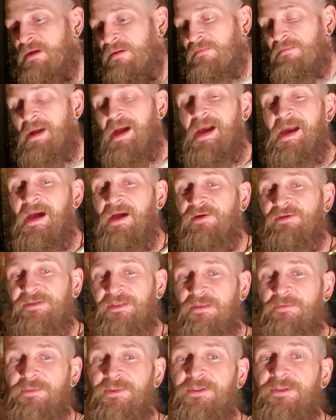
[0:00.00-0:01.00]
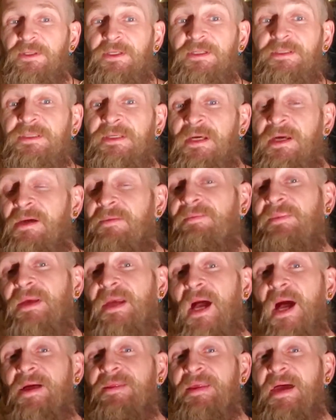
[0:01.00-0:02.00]
My house comes first.
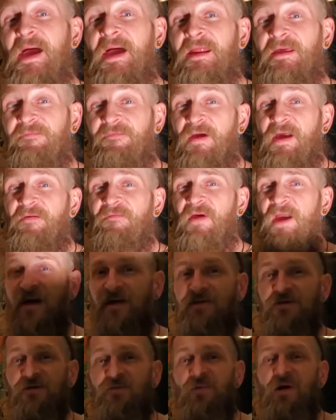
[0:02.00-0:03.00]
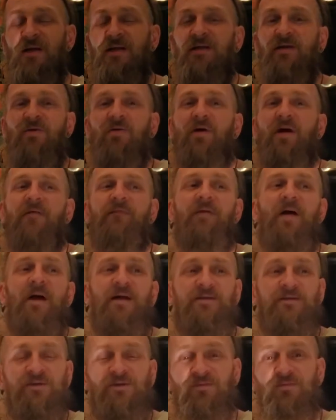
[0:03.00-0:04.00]
Beyond that, if I have extra money or I have
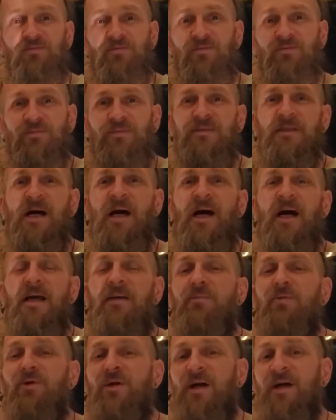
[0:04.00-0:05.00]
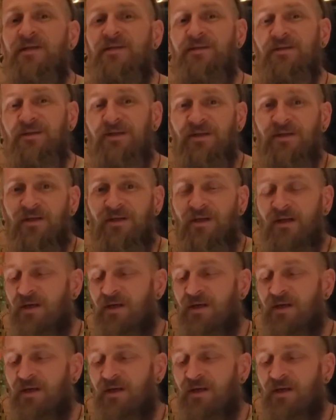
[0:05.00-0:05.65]
extra time or extra